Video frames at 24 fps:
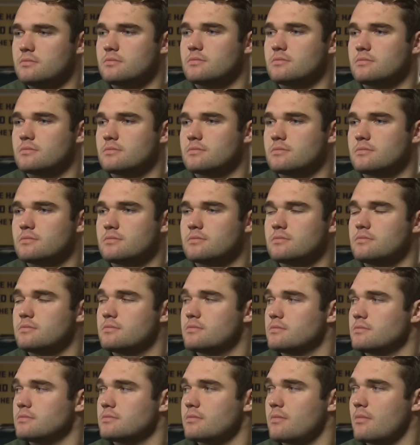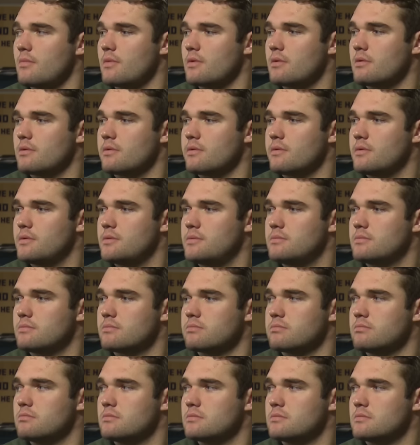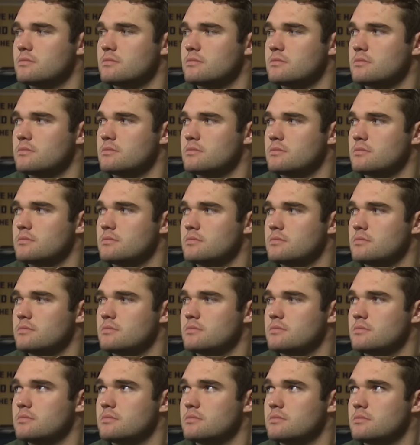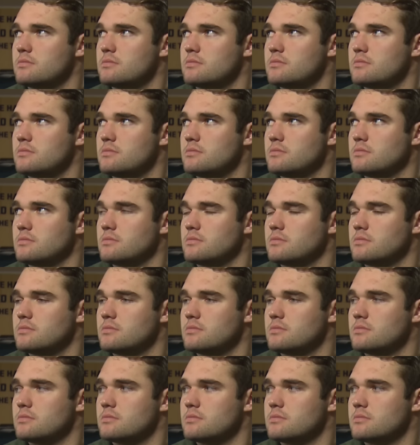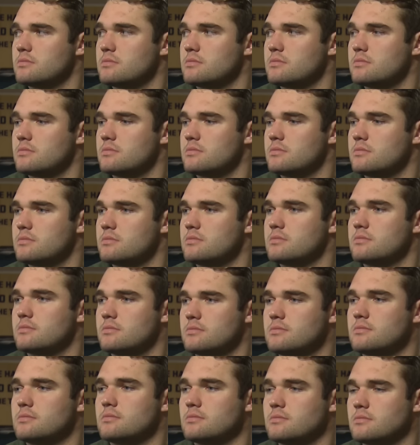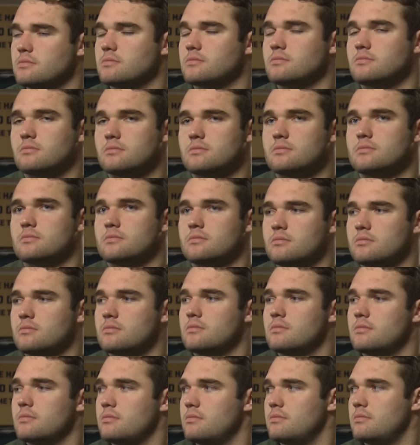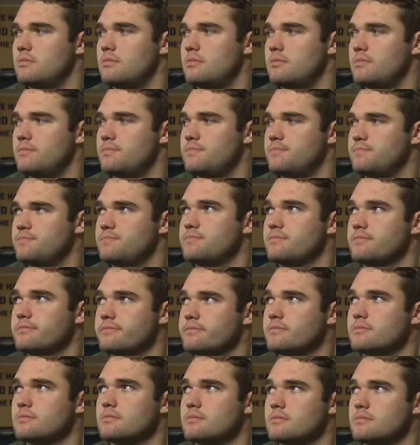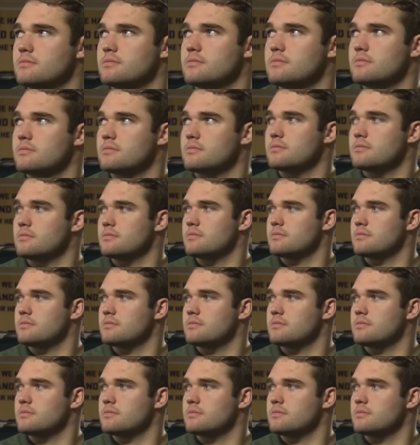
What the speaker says: No words are spoken by the person on screen.